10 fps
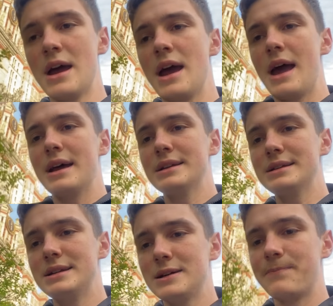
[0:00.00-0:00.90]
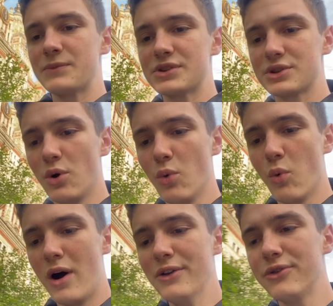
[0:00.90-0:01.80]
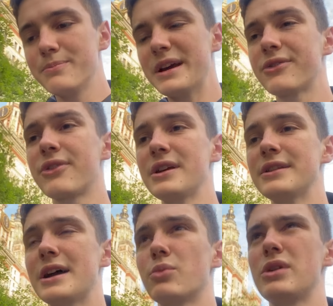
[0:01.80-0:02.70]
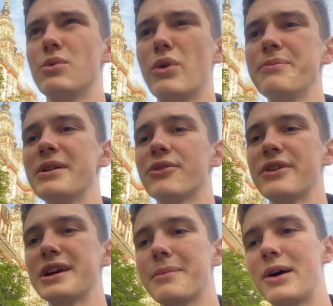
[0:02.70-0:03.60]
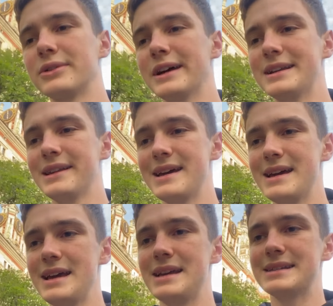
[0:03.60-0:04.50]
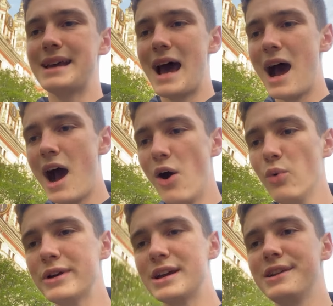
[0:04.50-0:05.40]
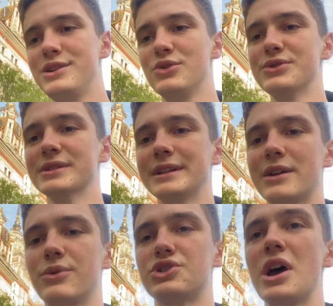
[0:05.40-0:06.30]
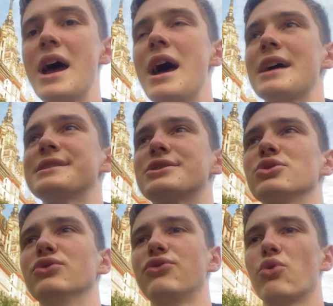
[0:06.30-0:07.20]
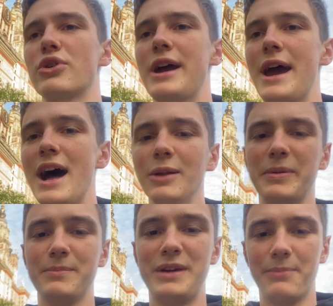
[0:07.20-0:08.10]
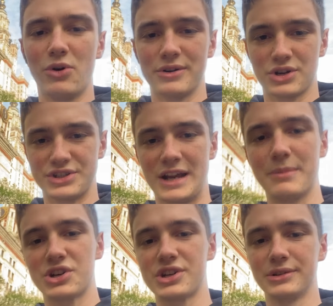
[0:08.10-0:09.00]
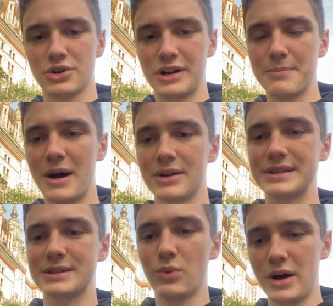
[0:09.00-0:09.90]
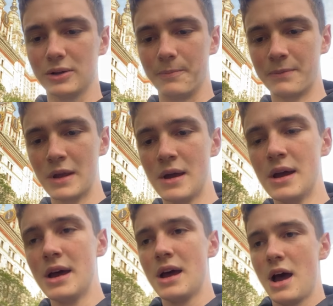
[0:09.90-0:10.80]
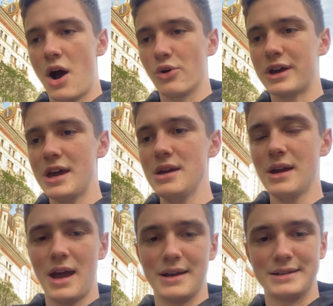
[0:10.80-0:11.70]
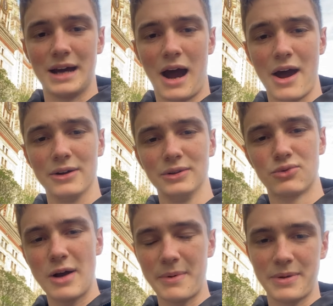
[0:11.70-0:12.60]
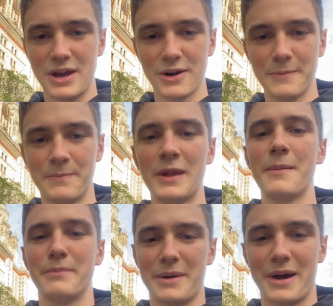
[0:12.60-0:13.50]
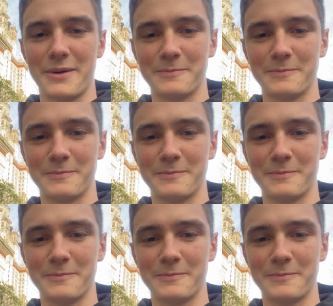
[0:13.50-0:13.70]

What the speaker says: And so one big thing that we've been thinking about lately is how we can use language as a tool for helping people understand machine learning models as well. Okay, and I'll wrap up here. Bye-bye.